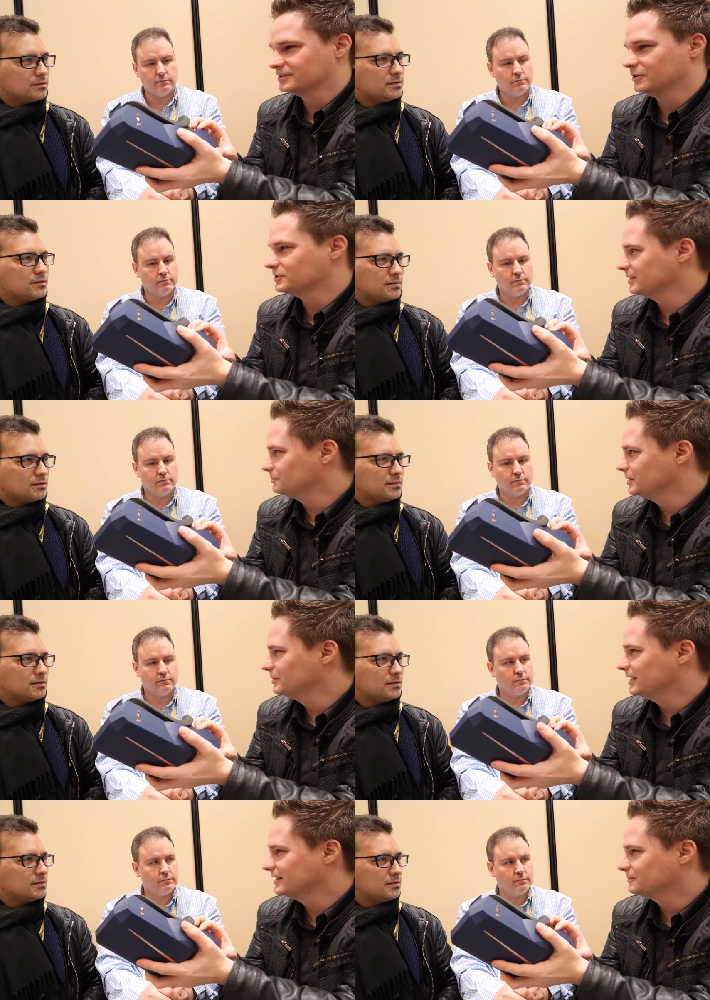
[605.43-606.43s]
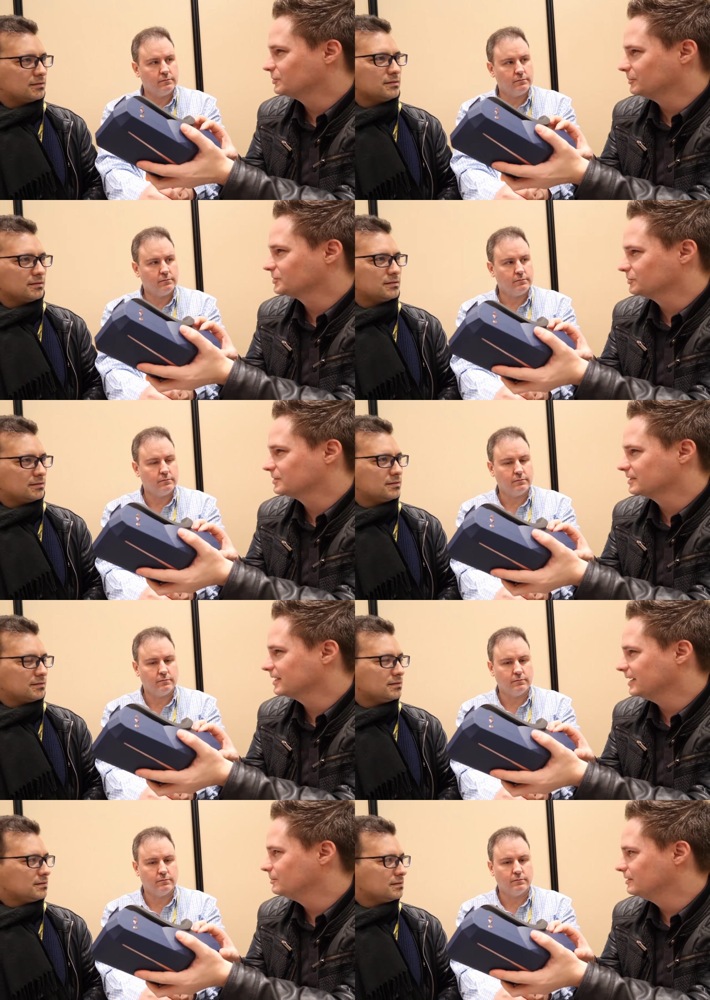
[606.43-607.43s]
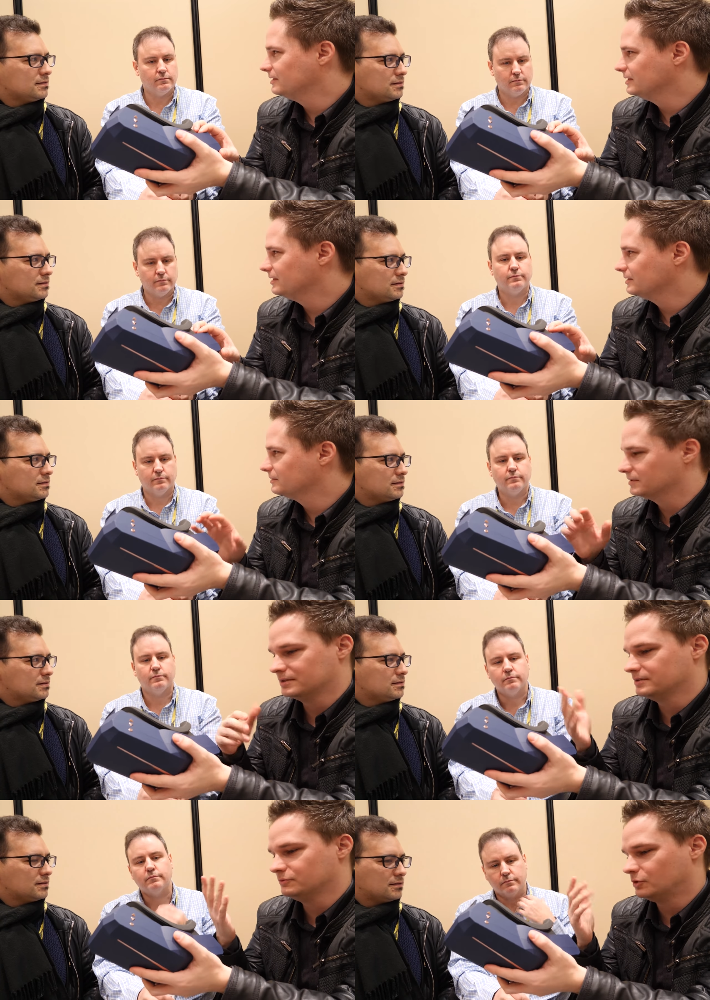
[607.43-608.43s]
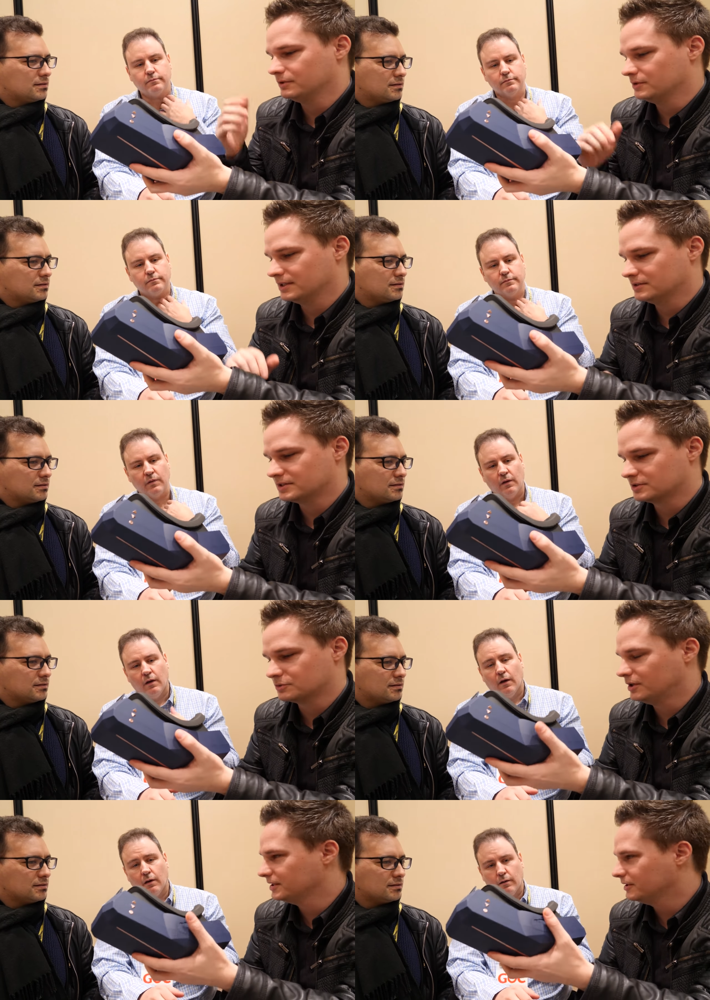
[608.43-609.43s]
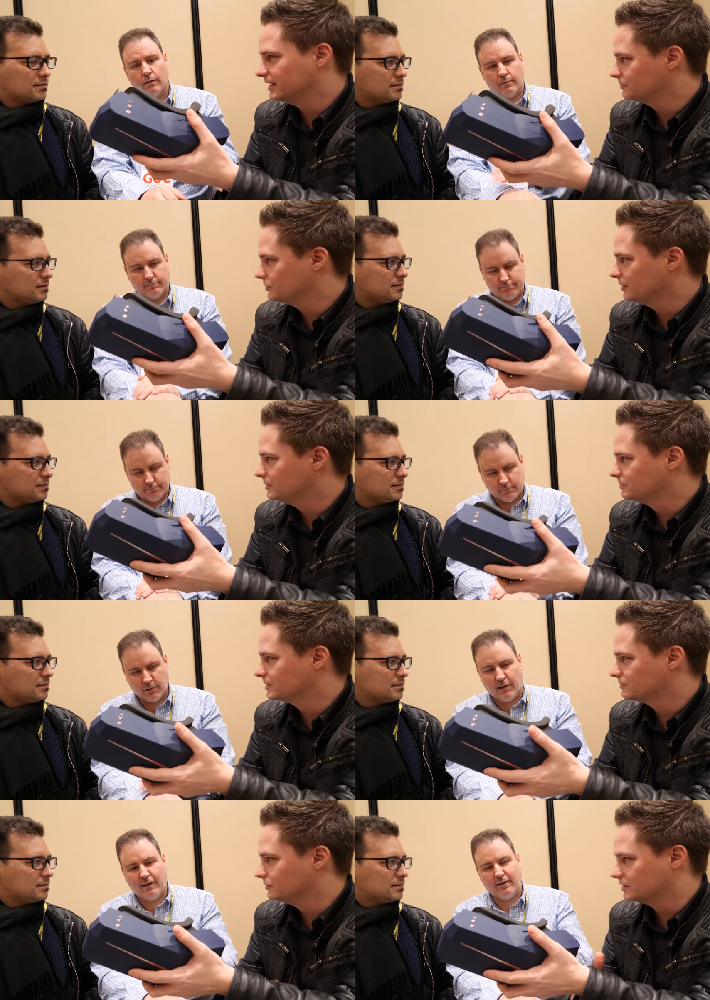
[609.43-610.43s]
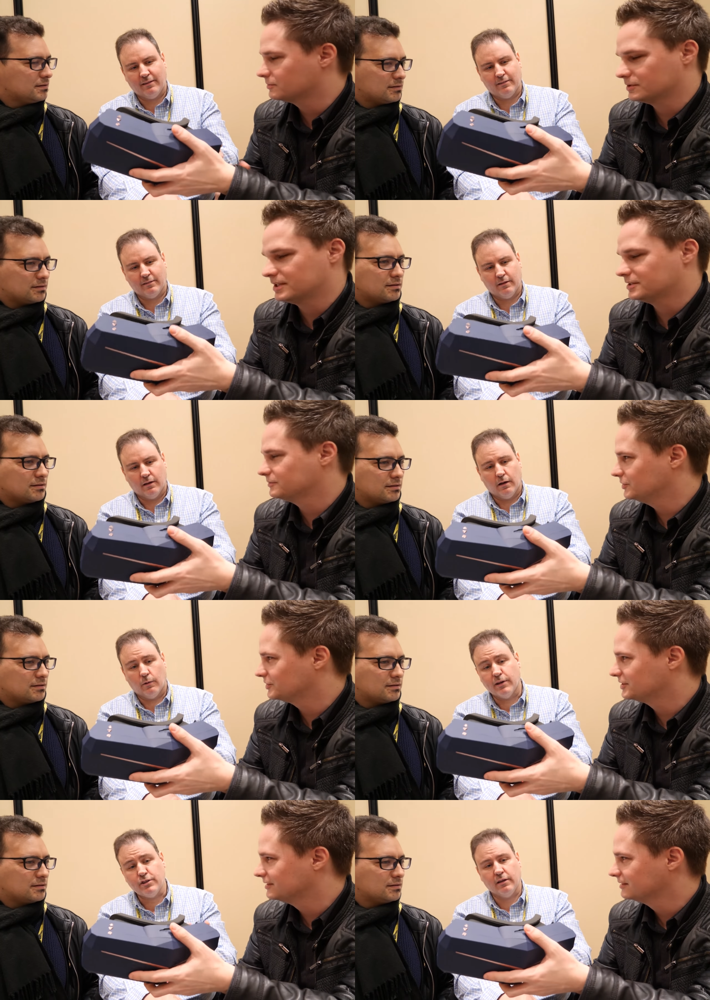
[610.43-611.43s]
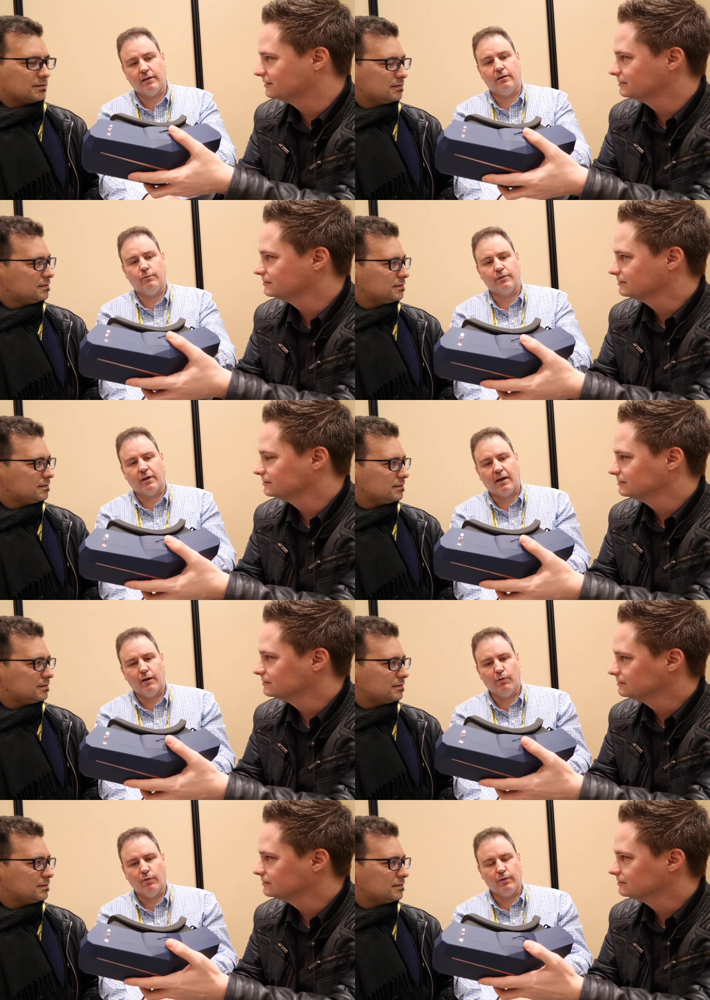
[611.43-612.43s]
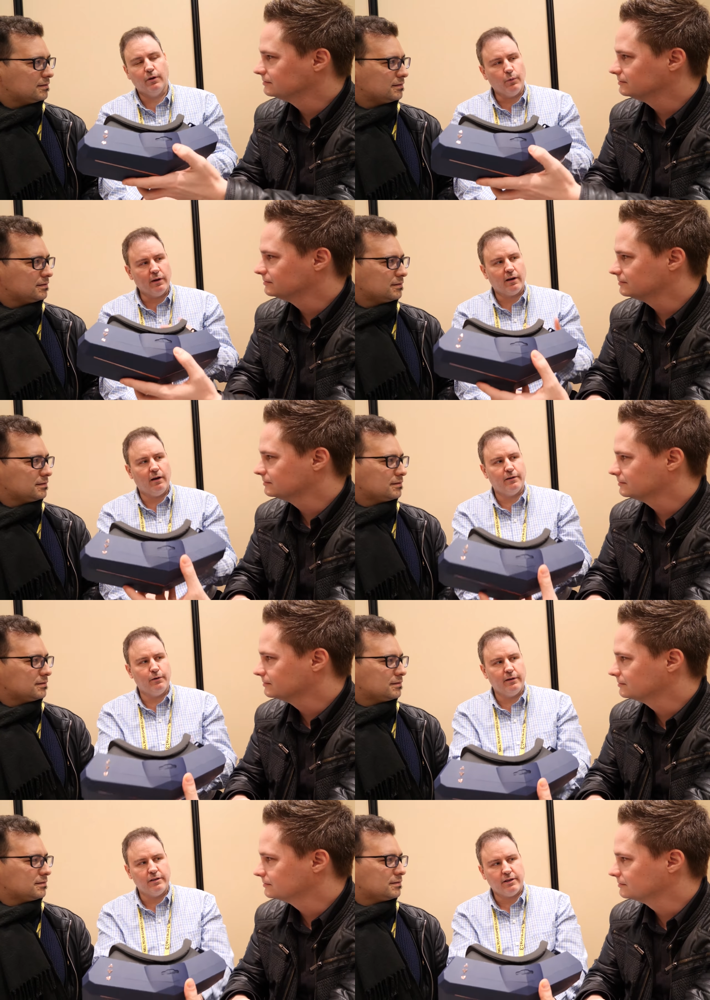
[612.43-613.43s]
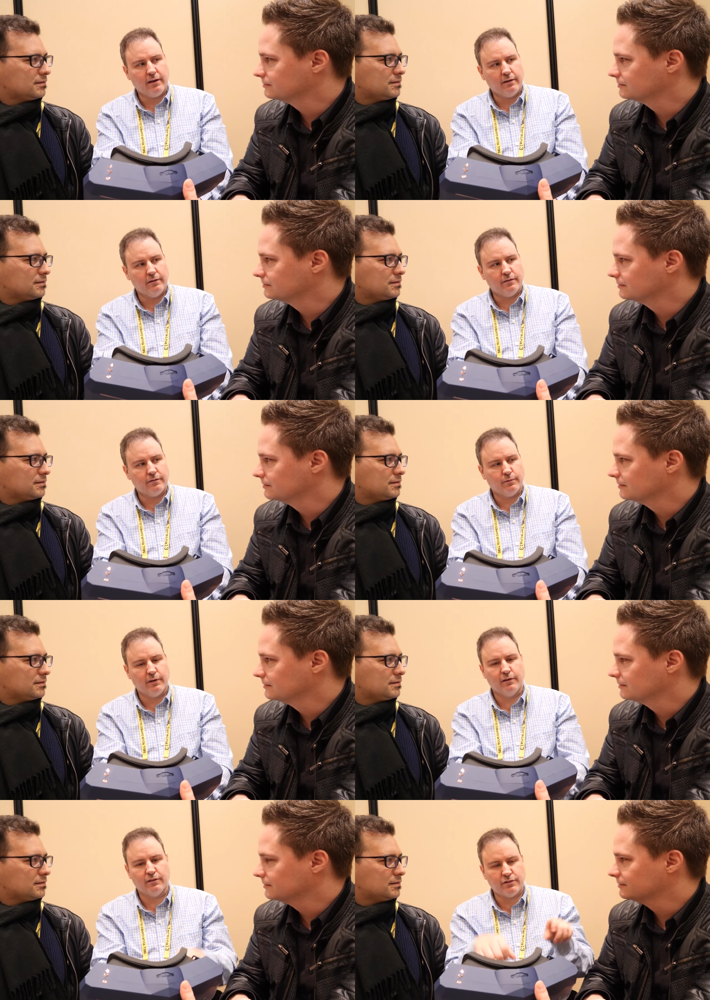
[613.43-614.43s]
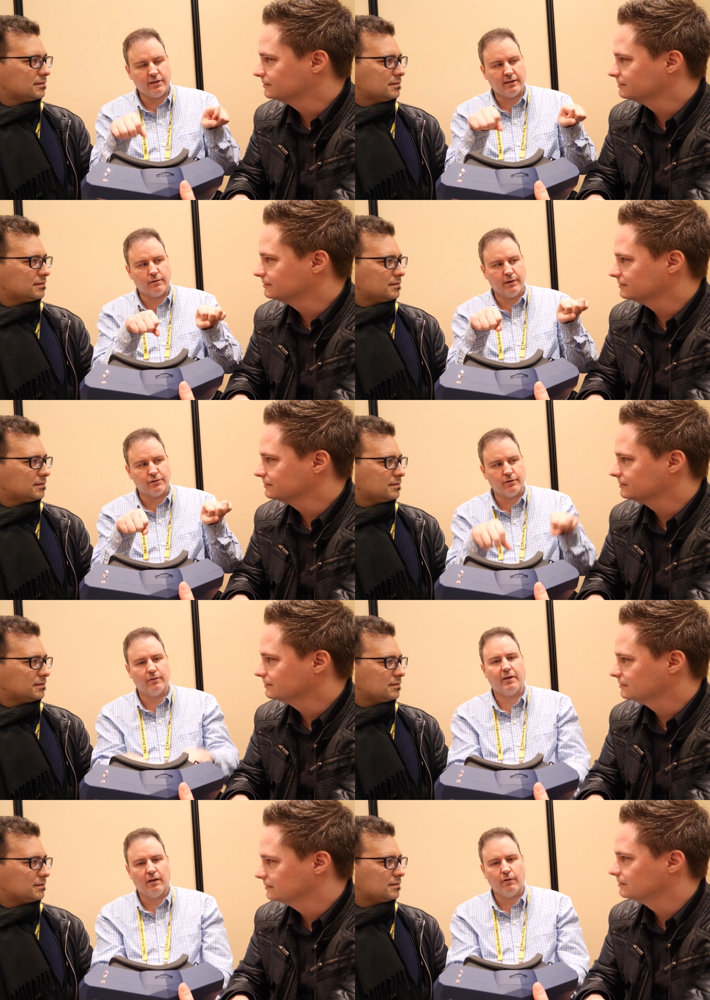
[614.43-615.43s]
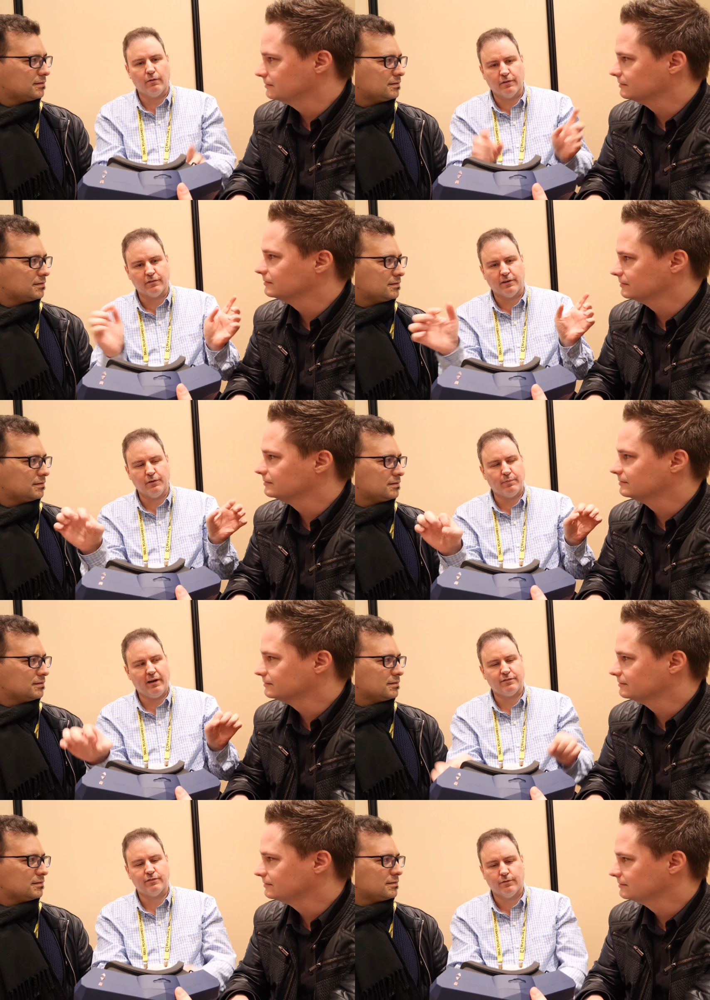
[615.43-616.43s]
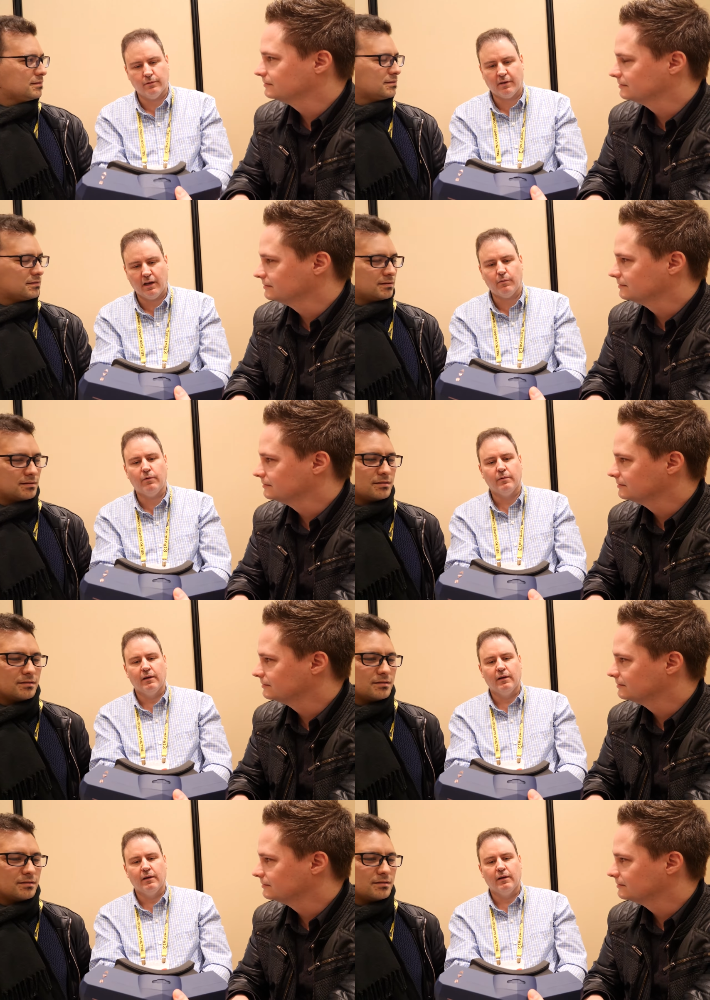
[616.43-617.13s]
Speaker 1: So some people had problems with the cable uh, were destroyed or had problems. Right. What's with this? Version?
Speaker 2: Originally, with the cable, you know what a continuity check is, where you just check to make sure the all the signal passes through the cable.